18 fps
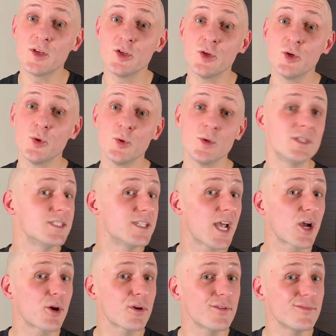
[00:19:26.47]
We do
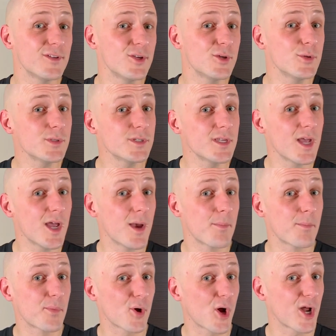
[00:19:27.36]
tech reviews,
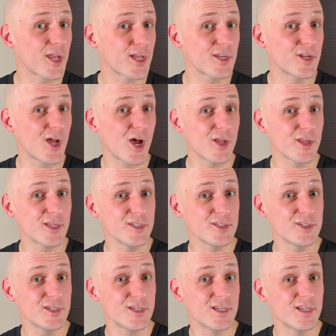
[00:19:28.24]
product
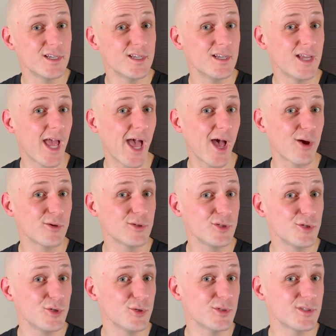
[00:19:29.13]
knowledge,
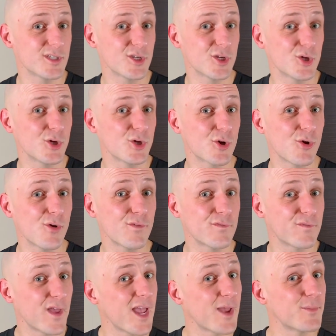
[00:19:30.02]
how-tos, and good
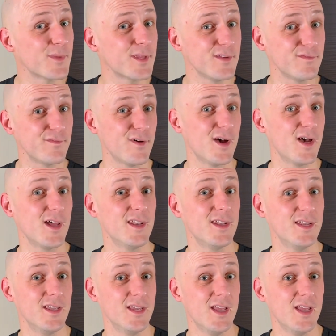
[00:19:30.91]
old family fun.